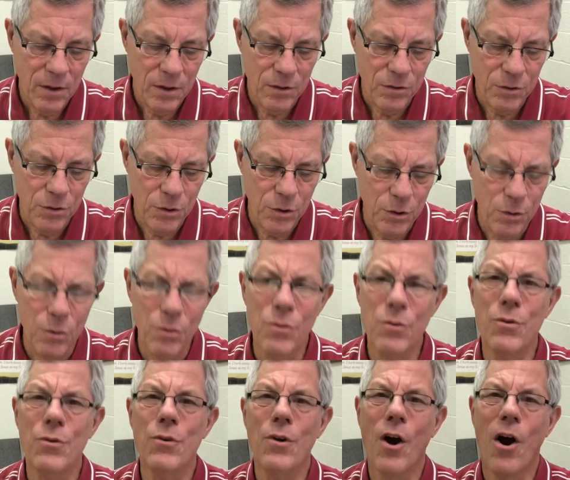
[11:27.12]

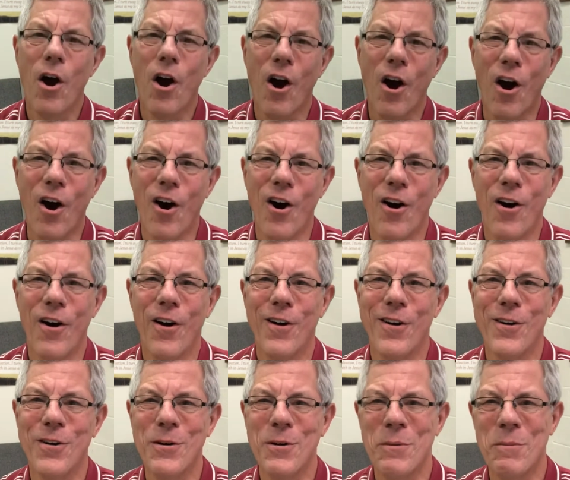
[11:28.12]
You
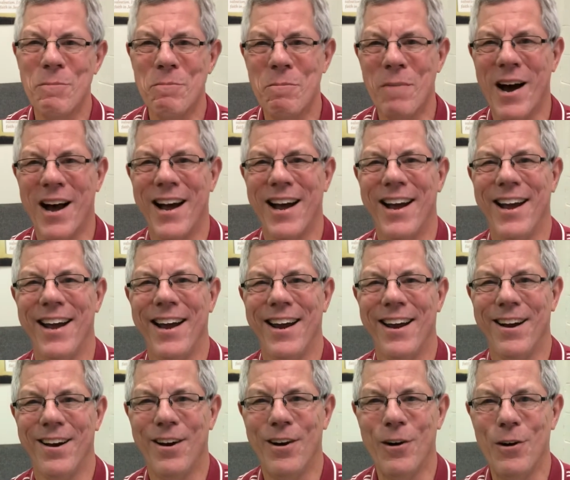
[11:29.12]
are my
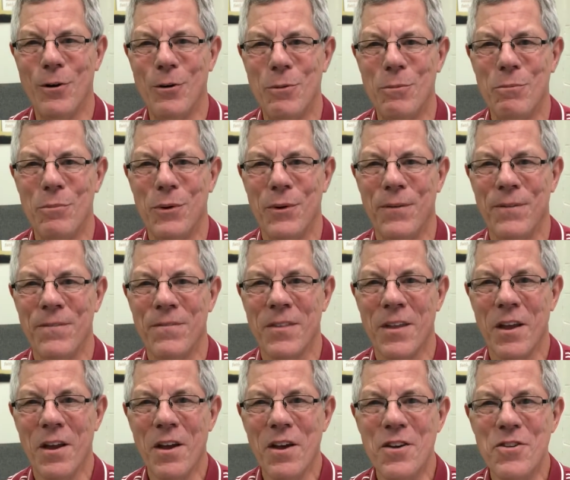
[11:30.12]
hope.
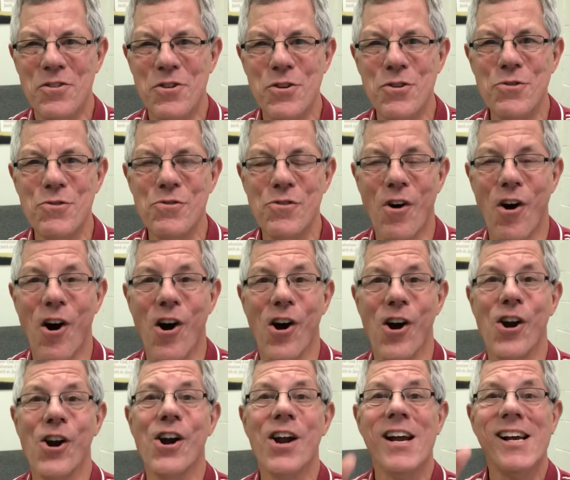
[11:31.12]
You
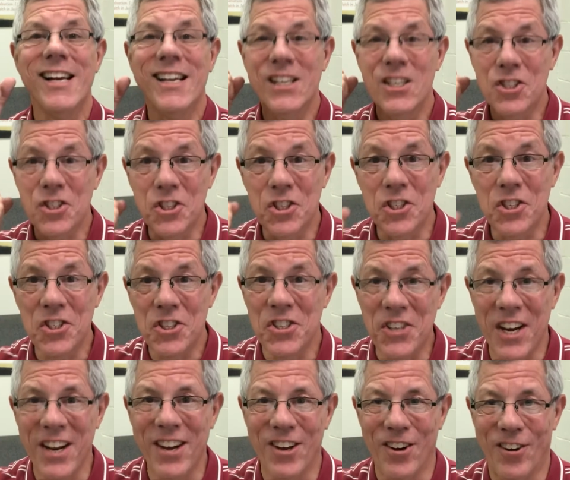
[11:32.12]
are
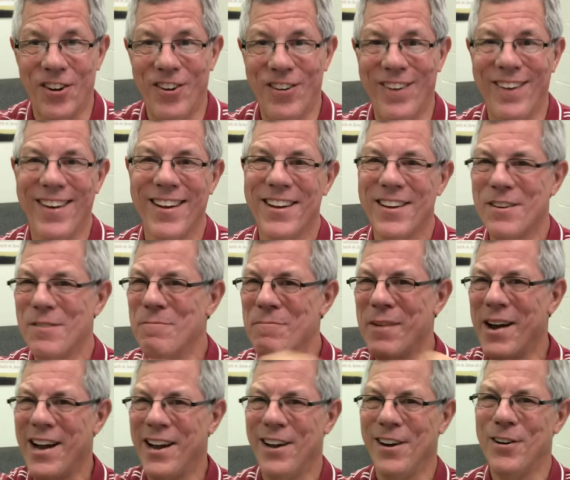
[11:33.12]
still
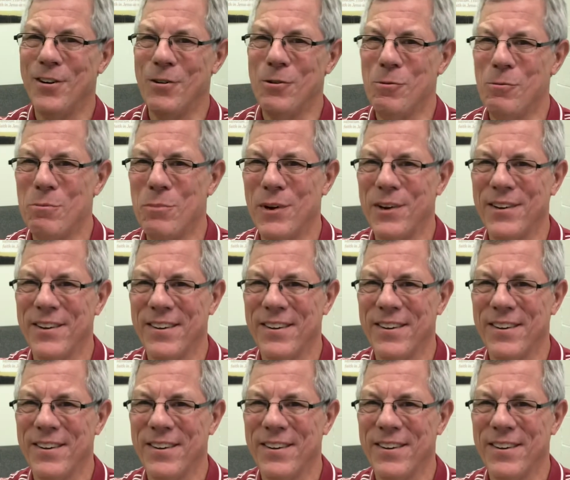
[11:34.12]
my hope.